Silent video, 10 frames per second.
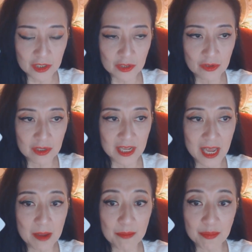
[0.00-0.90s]
just only
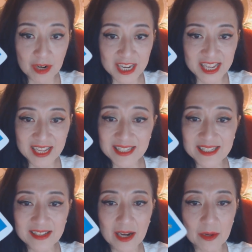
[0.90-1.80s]
a break.
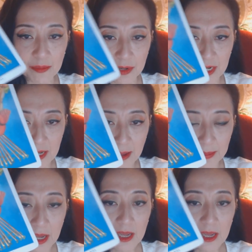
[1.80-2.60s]
It's not a breakup,